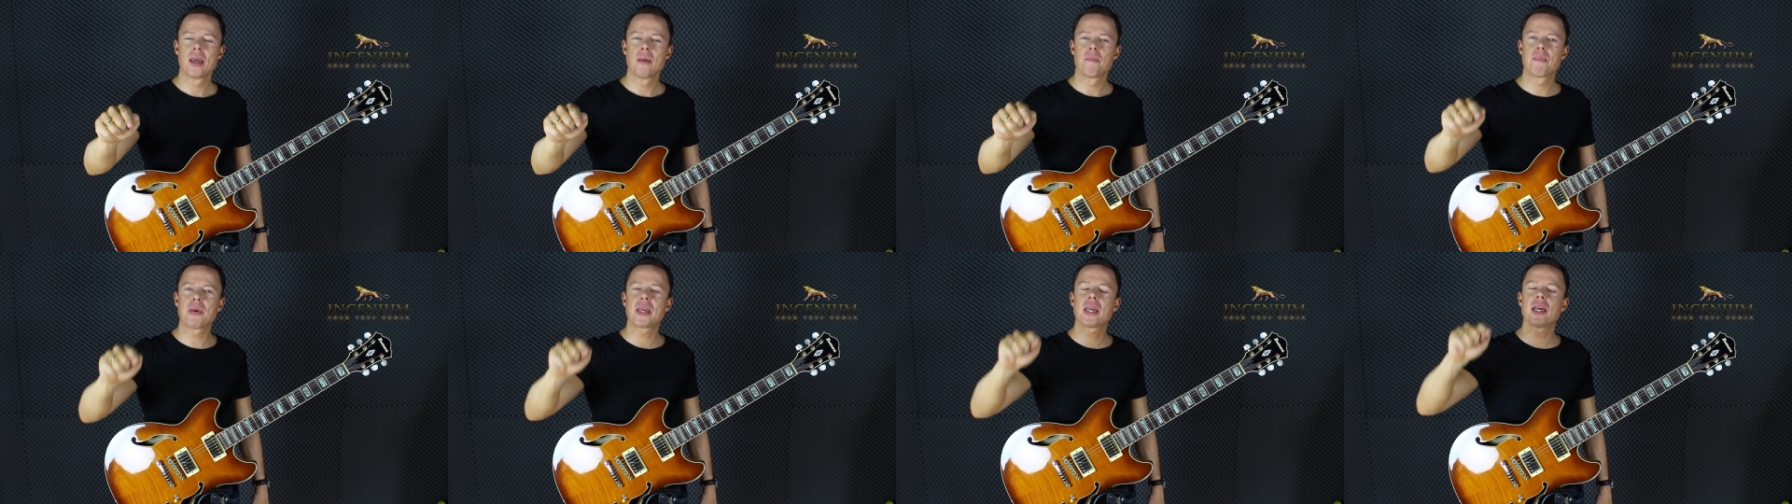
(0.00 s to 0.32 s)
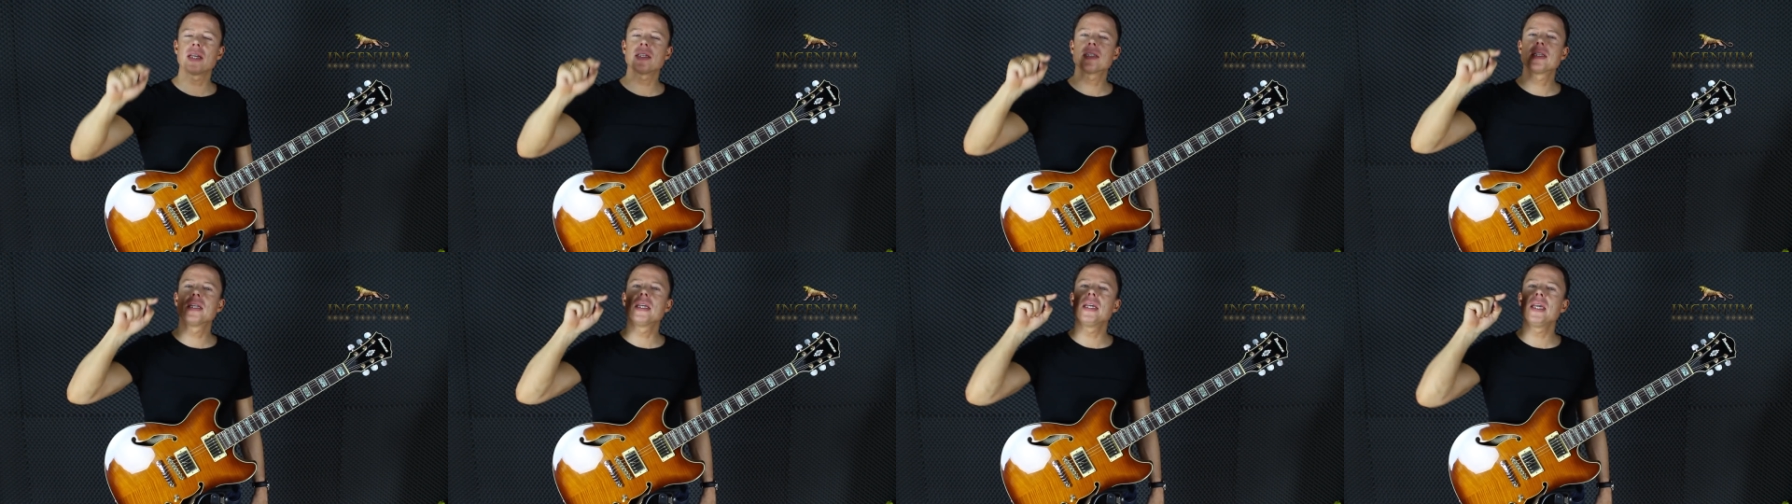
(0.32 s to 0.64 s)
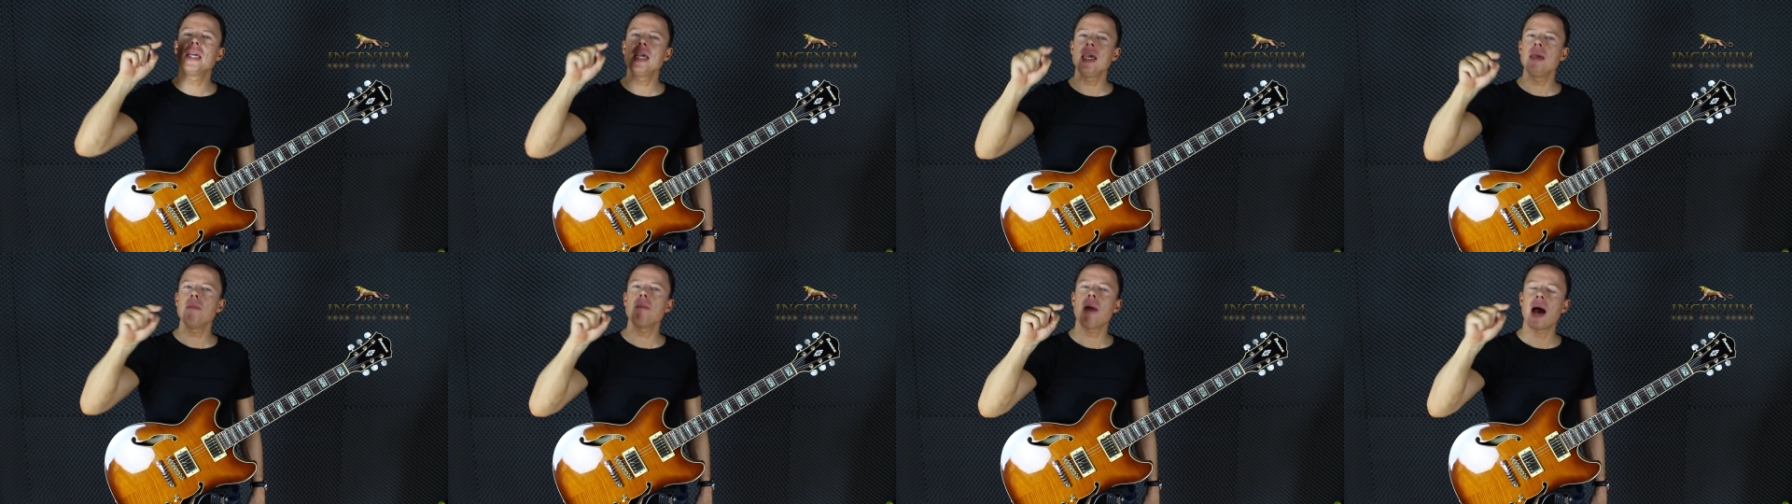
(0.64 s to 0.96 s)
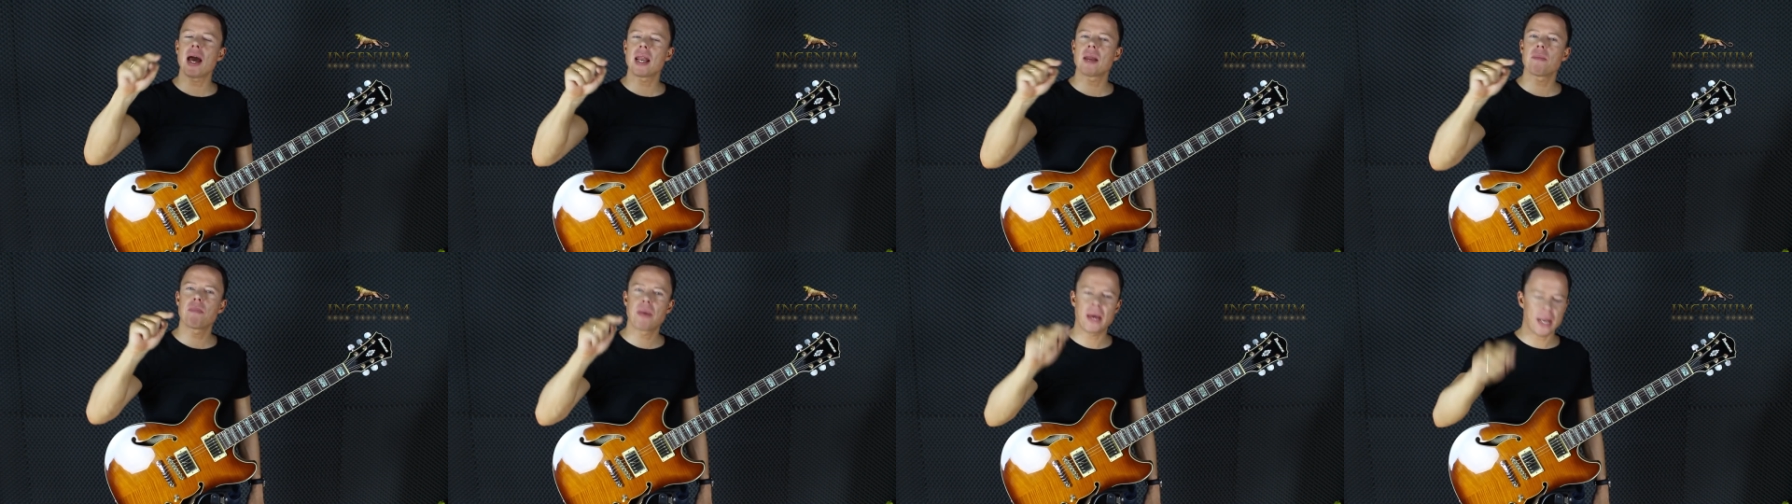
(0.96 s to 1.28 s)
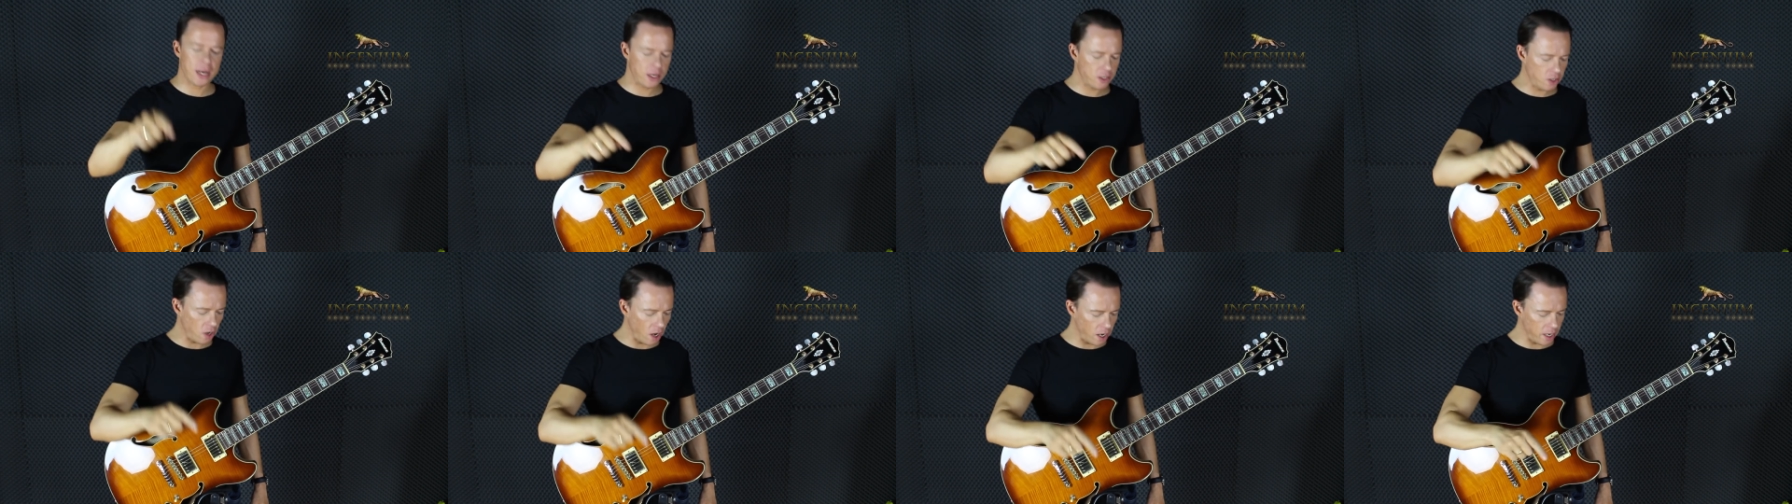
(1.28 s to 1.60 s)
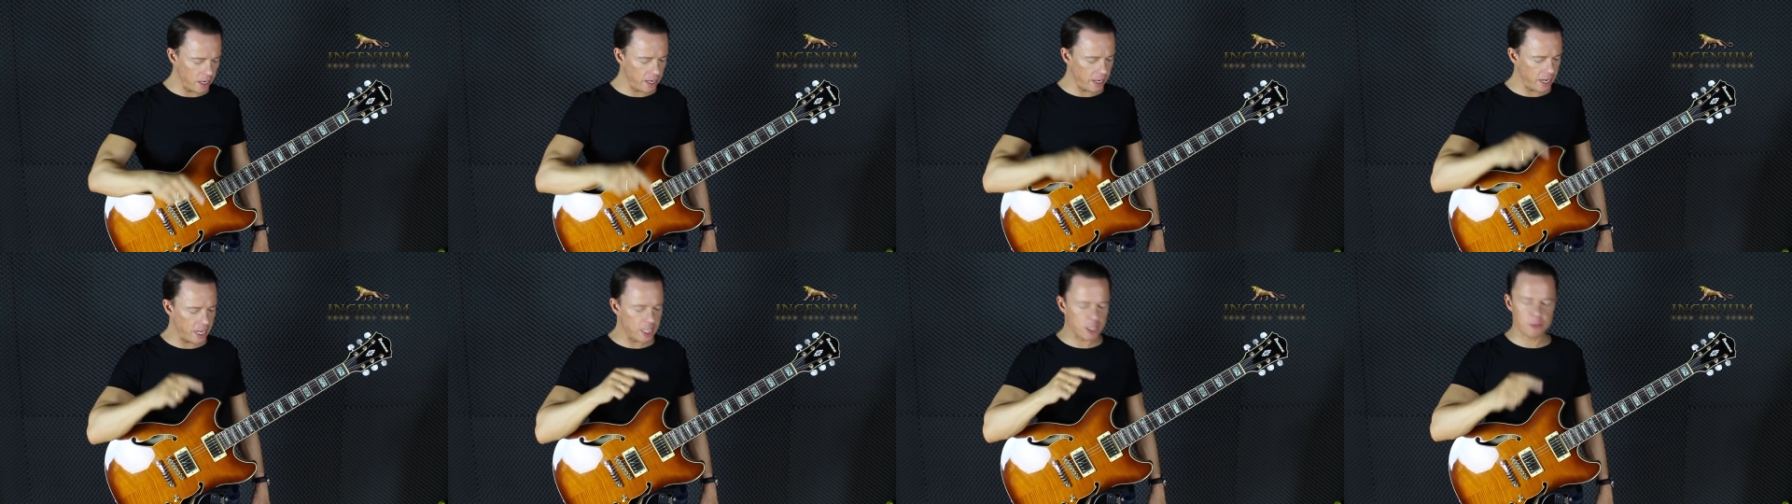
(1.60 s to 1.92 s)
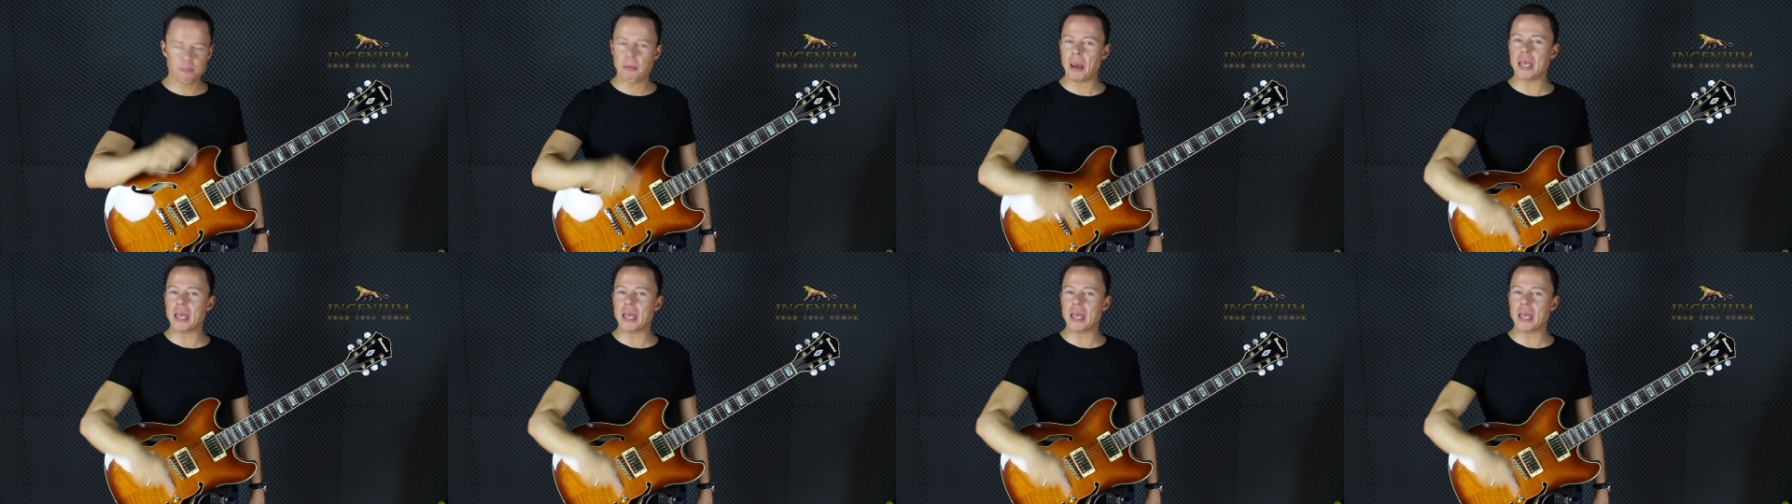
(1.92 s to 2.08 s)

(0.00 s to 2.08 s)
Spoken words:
Because the E minor pentatonic is